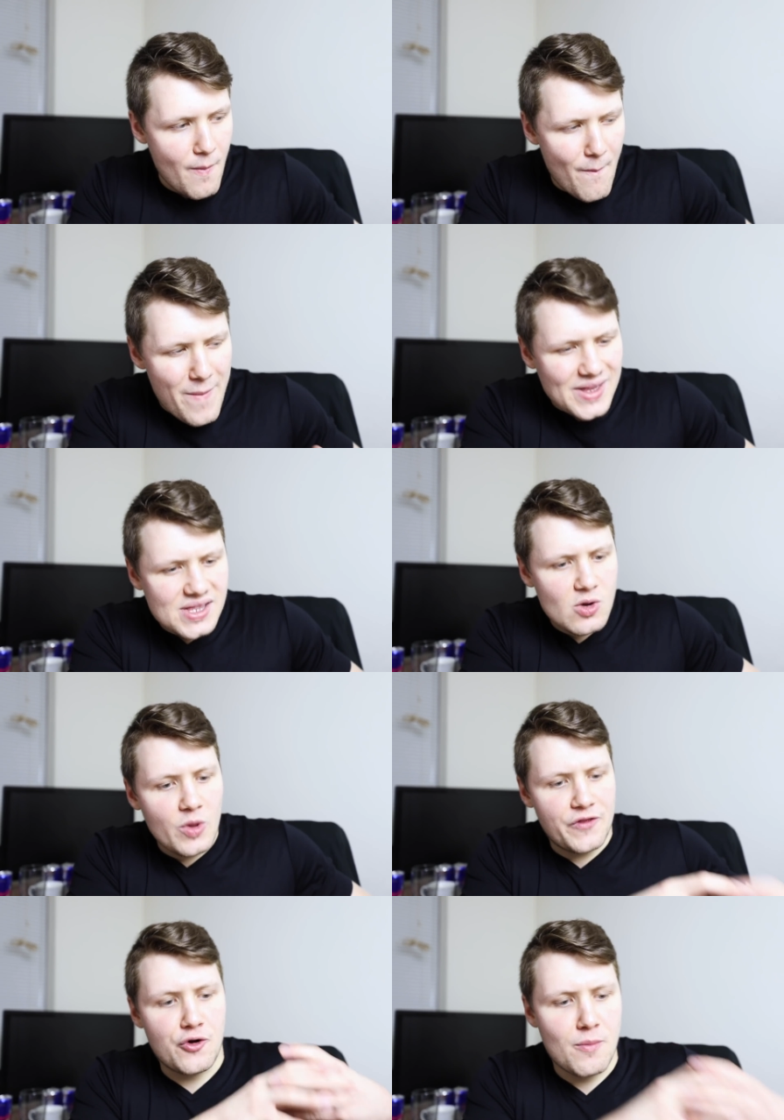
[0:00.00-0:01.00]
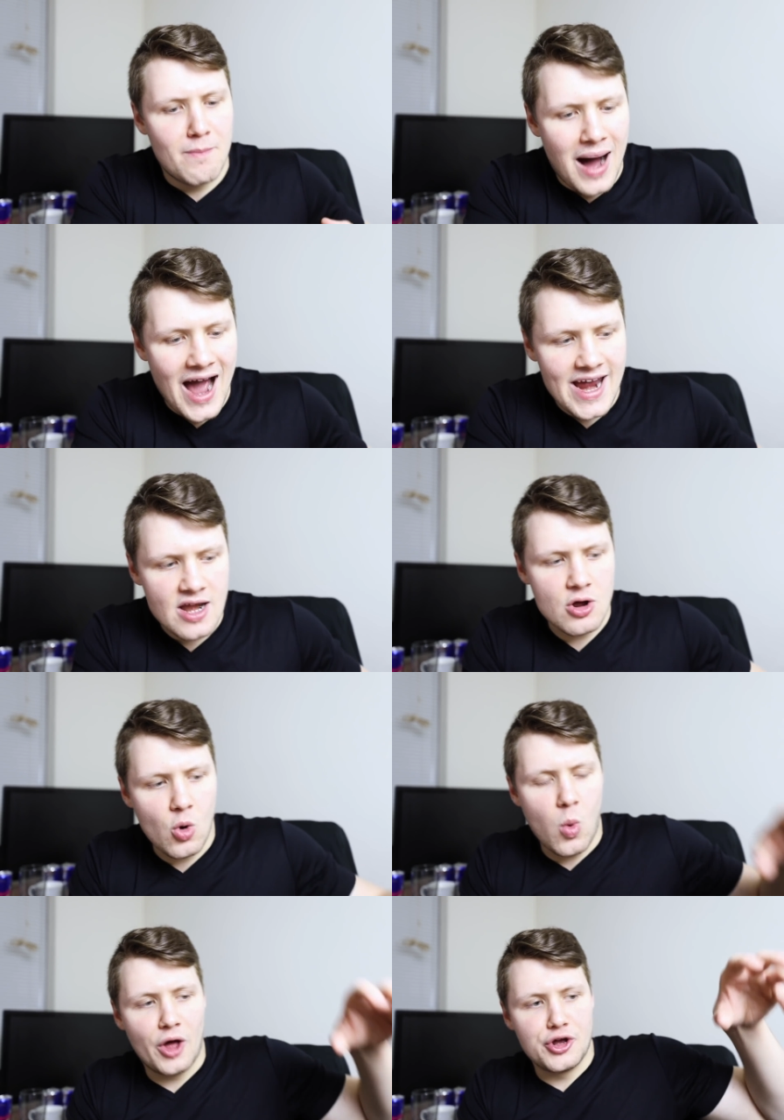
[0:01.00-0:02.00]
messing with your mind
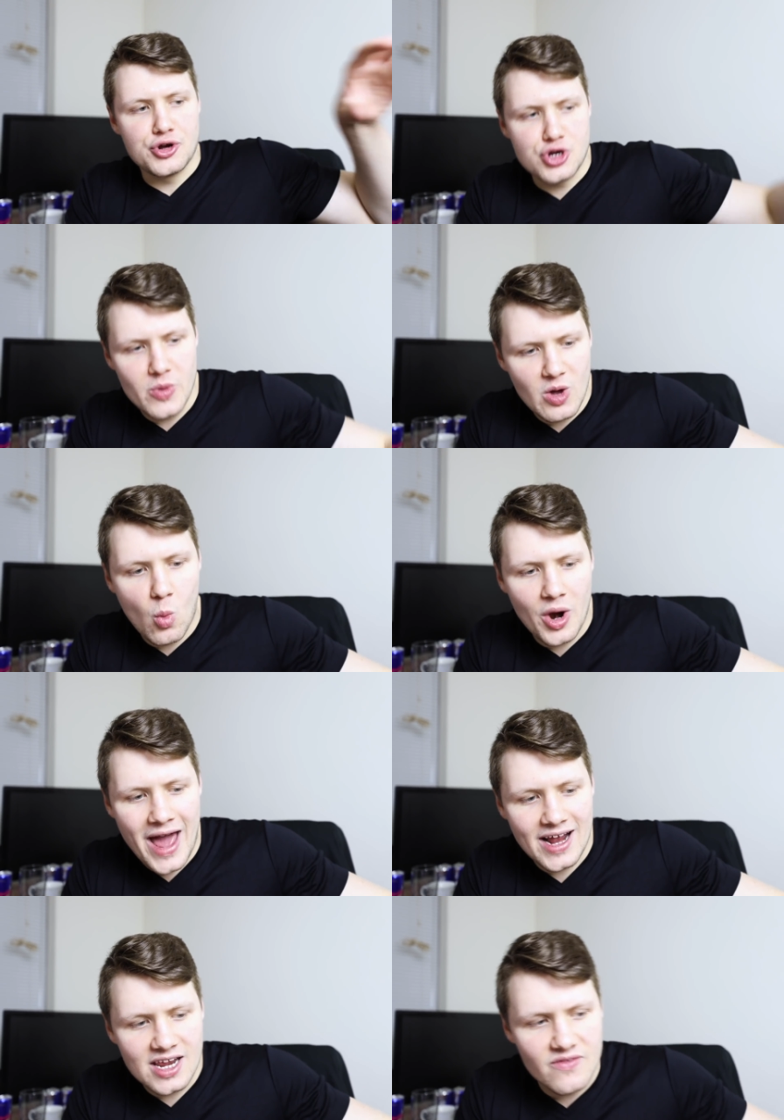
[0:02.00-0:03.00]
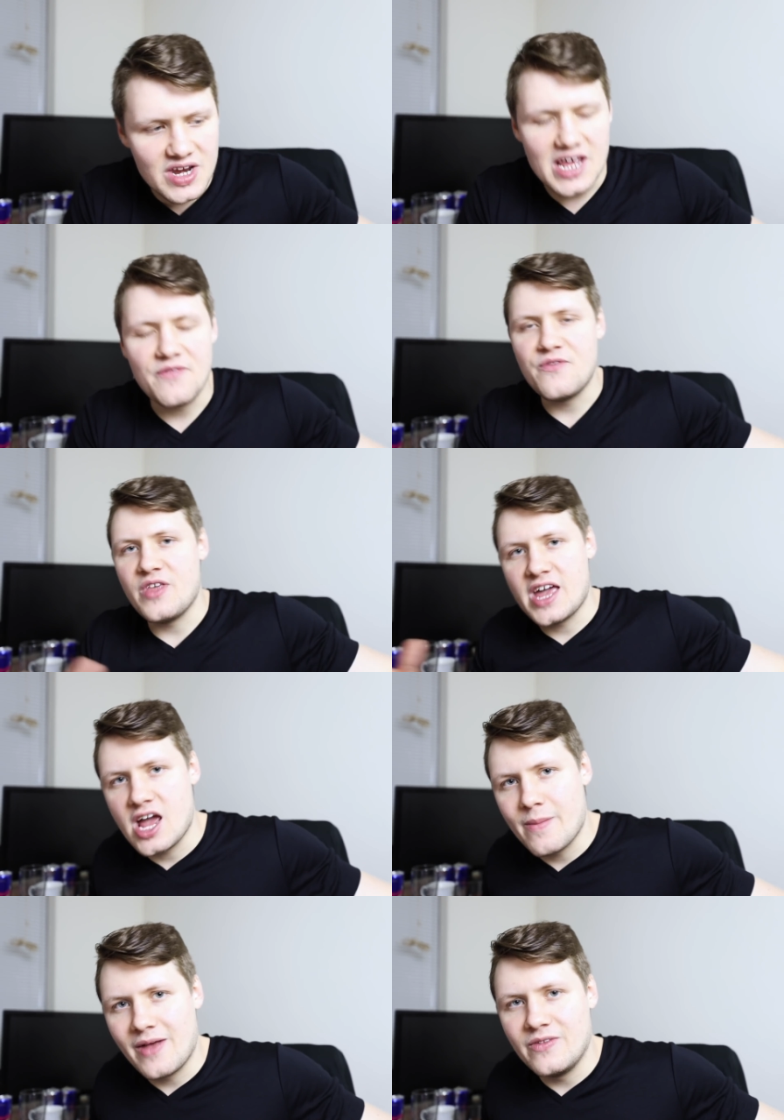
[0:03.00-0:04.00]
while you're doing one activity and
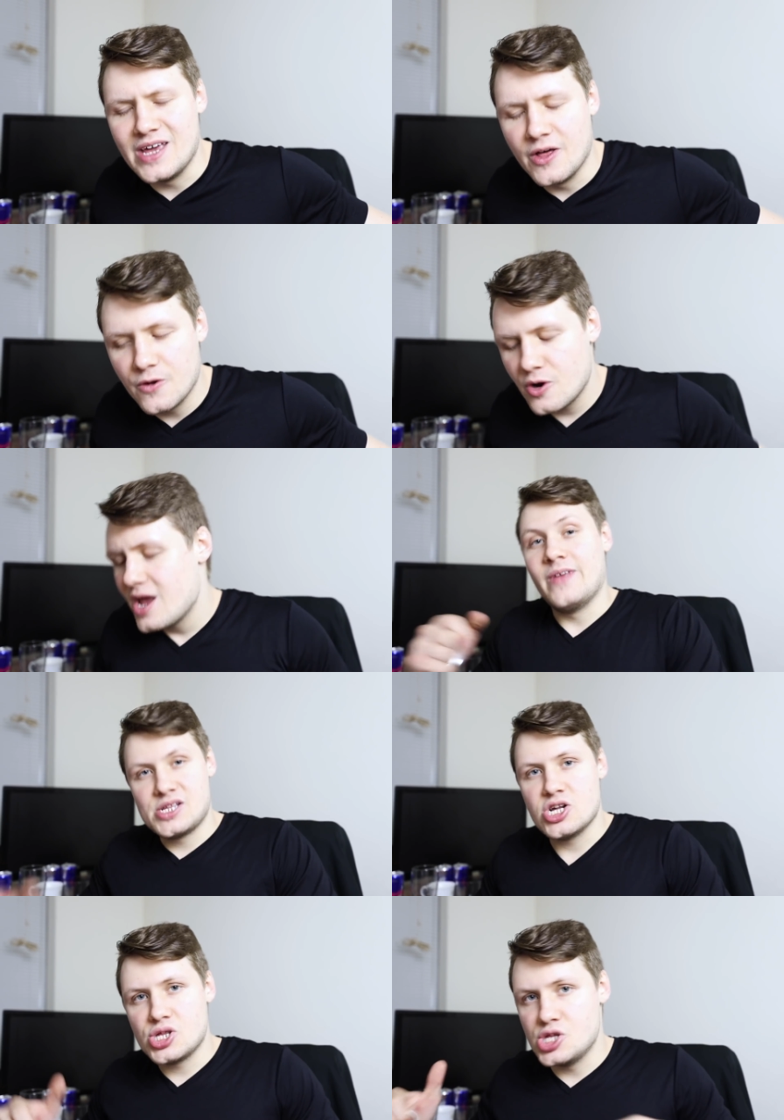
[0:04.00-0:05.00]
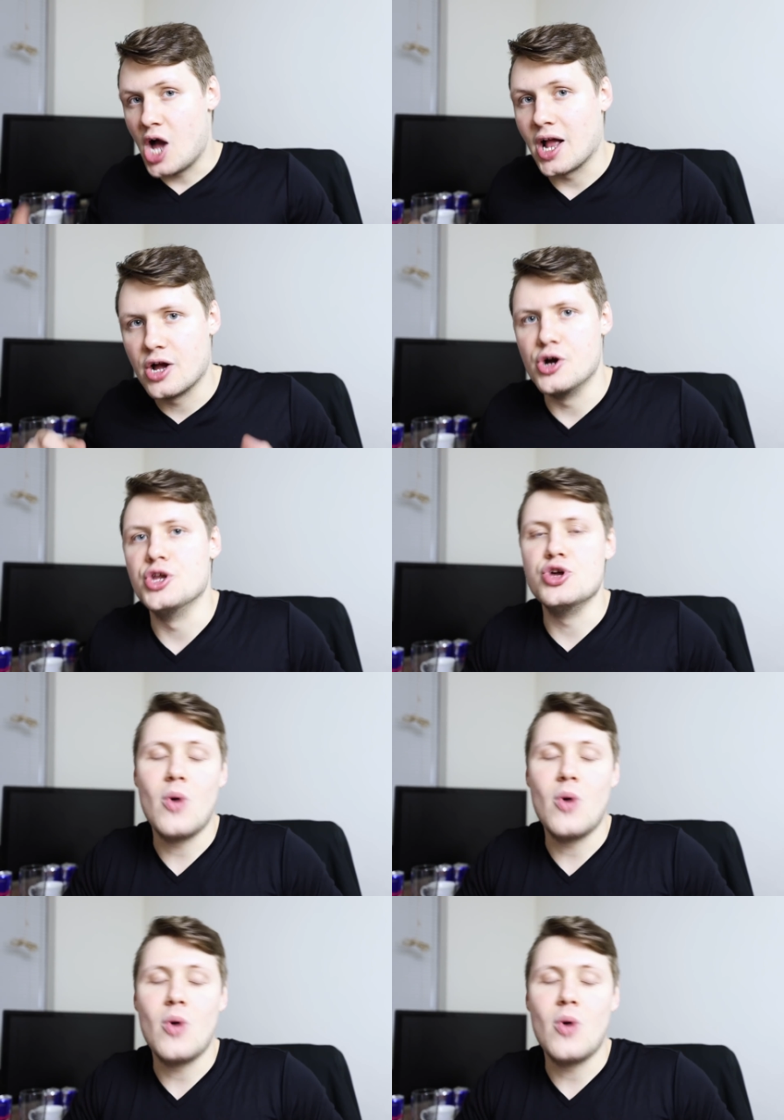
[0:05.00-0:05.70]
thinking about the other, and that's just not good.